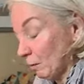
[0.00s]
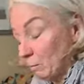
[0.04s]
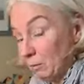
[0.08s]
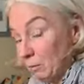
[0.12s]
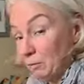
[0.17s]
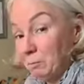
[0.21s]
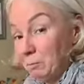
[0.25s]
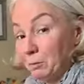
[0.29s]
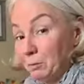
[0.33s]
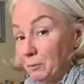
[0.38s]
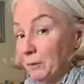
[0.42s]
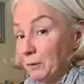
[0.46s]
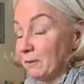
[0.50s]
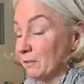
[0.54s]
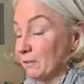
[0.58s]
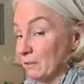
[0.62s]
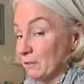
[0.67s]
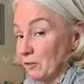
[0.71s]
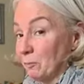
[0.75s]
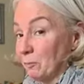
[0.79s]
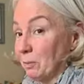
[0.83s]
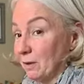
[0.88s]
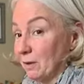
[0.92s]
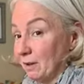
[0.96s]
With
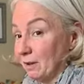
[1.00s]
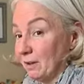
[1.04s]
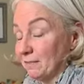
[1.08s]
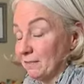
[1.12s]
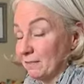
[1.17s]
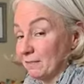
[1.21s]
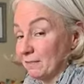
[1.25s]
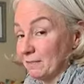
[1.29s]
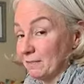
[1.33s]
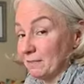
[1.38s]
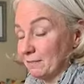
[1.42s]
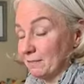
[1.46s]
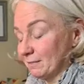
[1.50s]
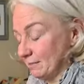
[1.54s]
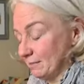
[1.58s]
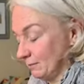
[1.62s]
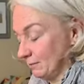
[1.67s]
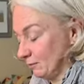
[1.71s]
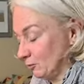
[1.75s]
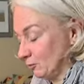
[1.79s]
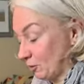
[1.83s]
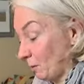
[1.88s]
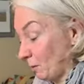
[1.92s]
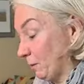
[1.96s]
poisonous parts
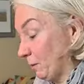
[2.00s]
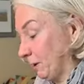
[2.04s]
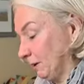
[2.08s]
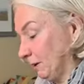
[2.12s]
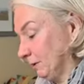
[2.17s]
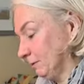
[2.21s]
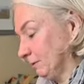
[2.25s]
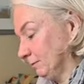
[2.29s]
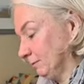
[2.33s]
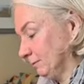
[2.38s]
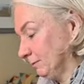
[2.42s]
showing.